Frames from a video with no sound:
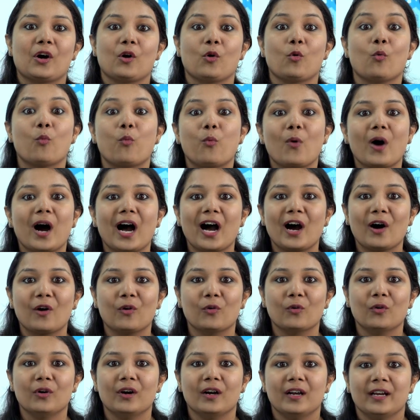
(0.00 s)

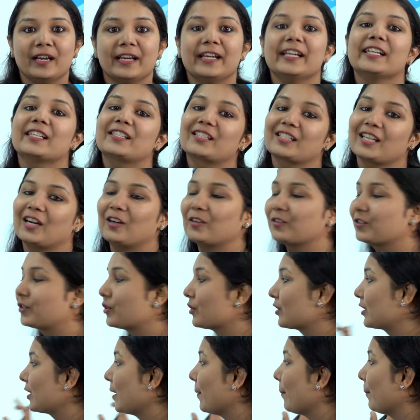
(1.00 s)
Wow, it sounds so
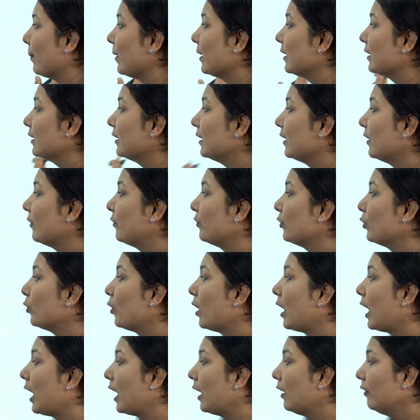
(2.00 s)
simple if you
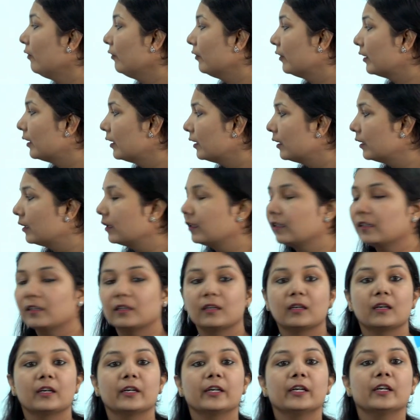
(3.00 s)
have
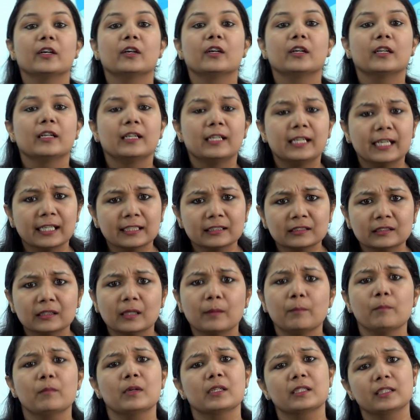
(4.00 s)
less
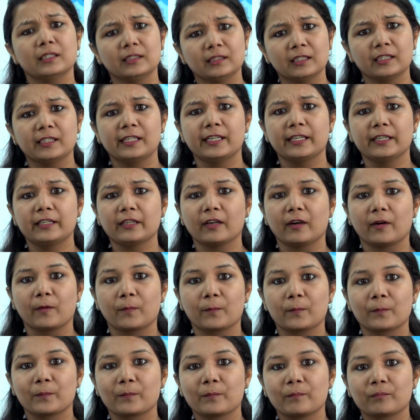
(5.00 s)
numbers in the data,
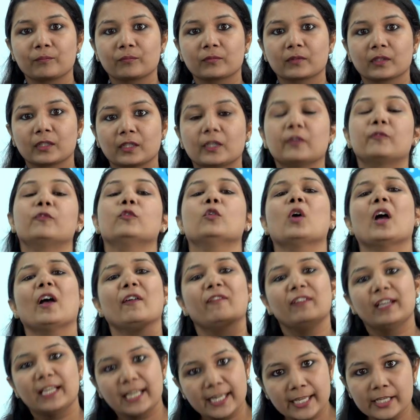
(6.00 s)
if you have
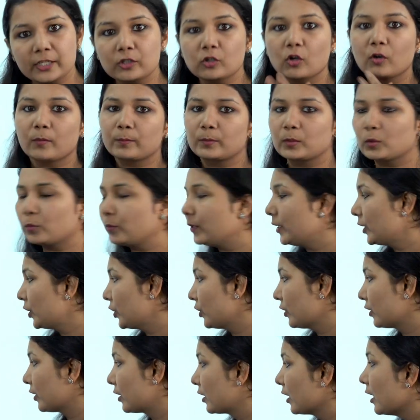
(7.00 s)
less
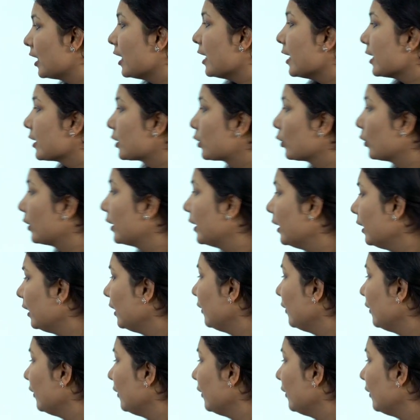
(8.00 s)
observations. So here